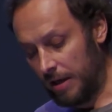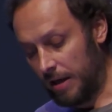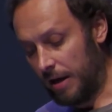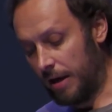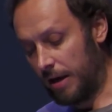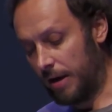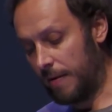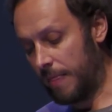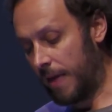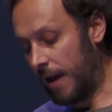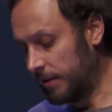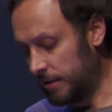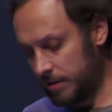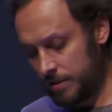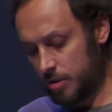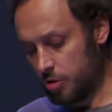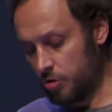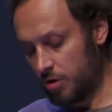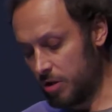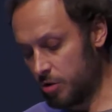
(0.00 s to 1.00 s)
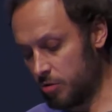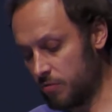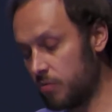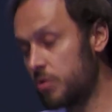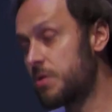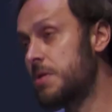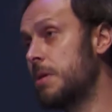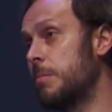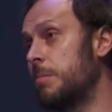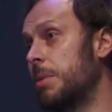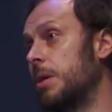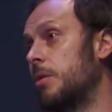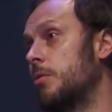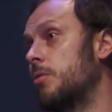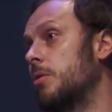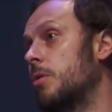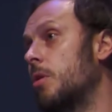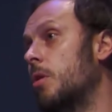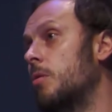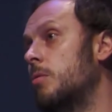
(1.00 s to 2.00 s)
Uh, and the situation was similar,
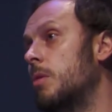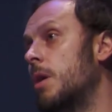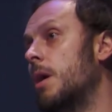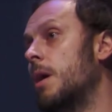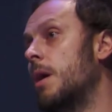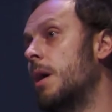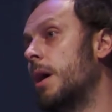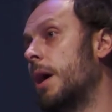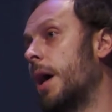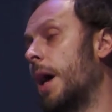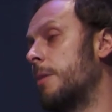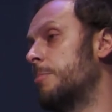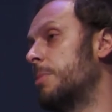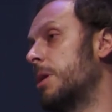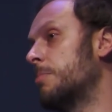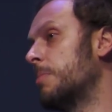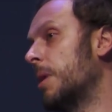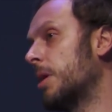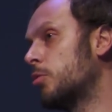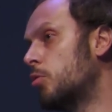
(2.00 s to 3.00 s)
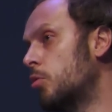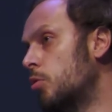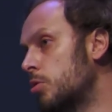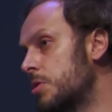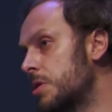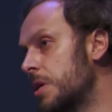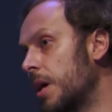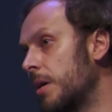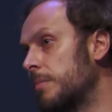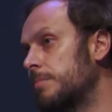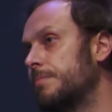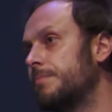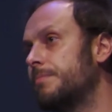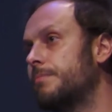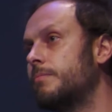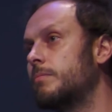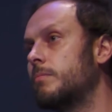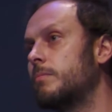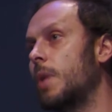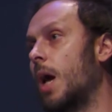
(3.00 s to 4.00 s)
you know. Herbert Marcuse,
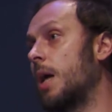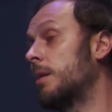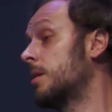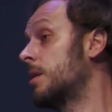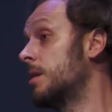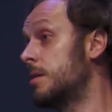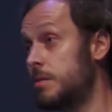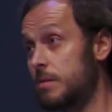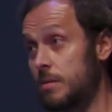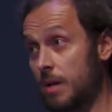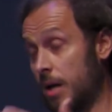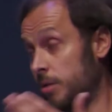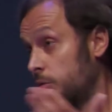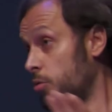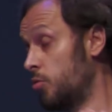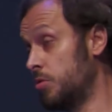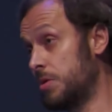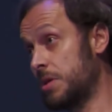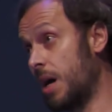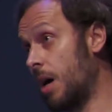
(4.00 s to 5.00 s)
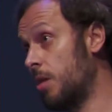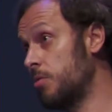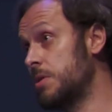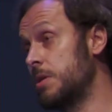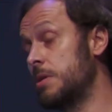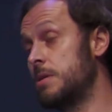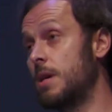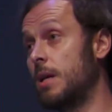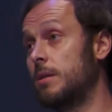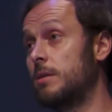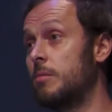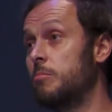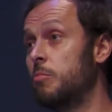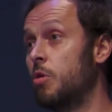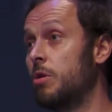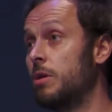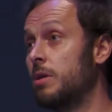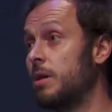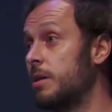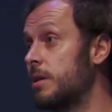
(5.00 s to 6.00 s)
at, his, at whose house in Santa
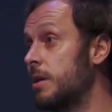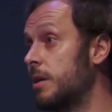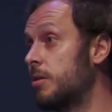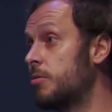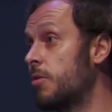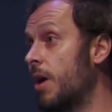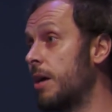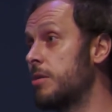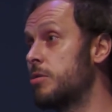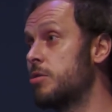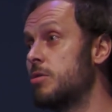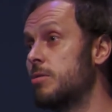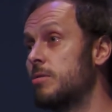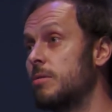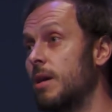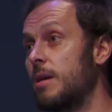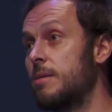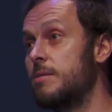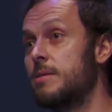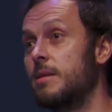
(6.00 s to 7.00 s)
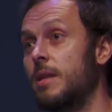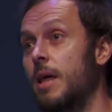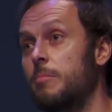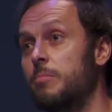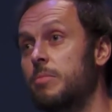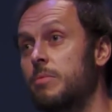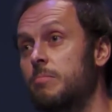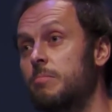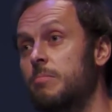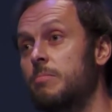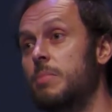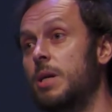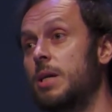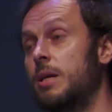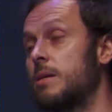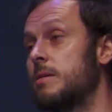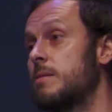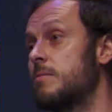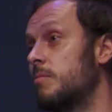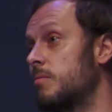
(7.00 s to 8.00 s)
Monica he crashed and slept
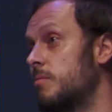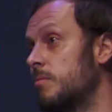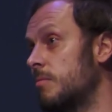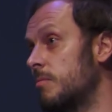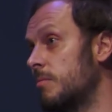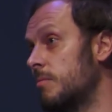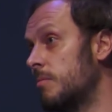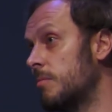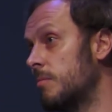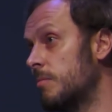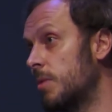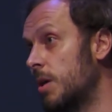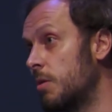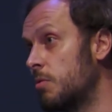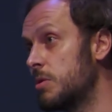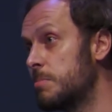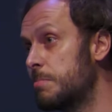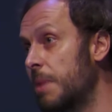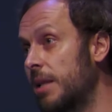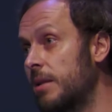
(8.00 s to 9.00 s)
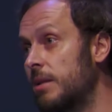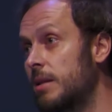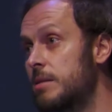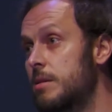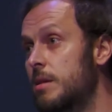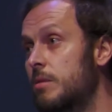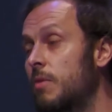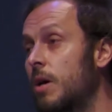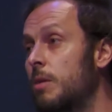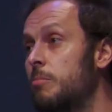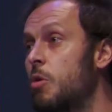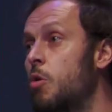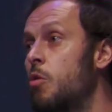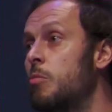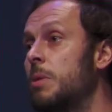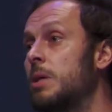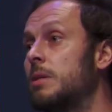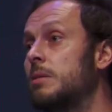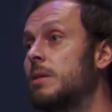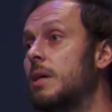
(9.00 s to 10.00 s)
because he was penniless at one
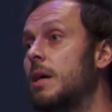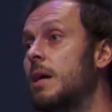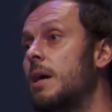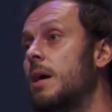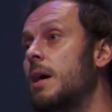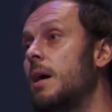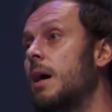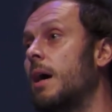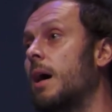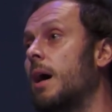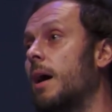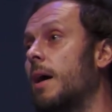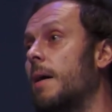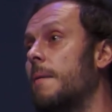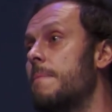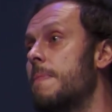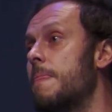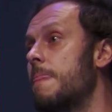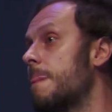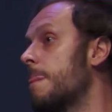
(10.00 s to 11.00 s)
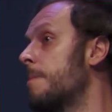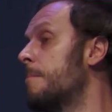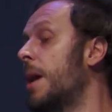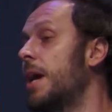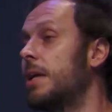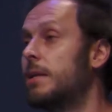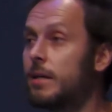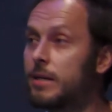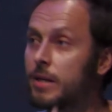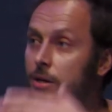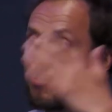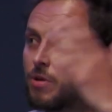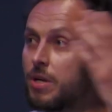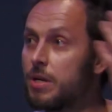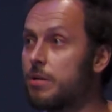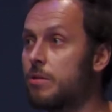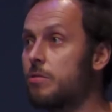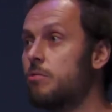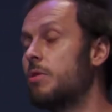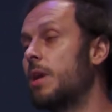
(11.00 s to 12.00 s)
moment, uh, made a
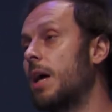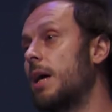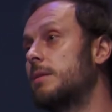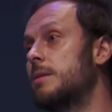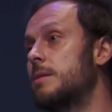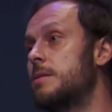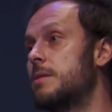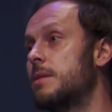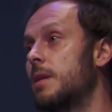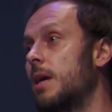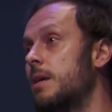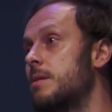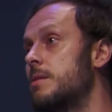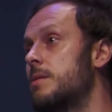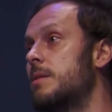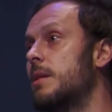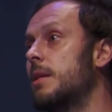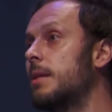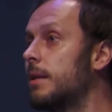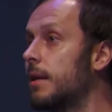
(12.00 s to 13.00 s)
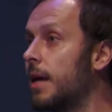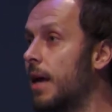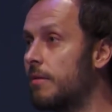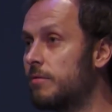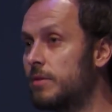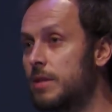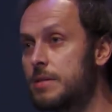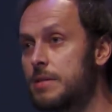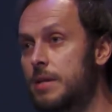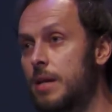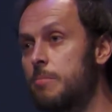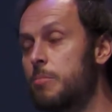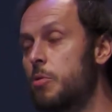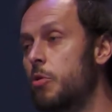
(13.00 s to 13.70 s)
career in the United States, didn't have the same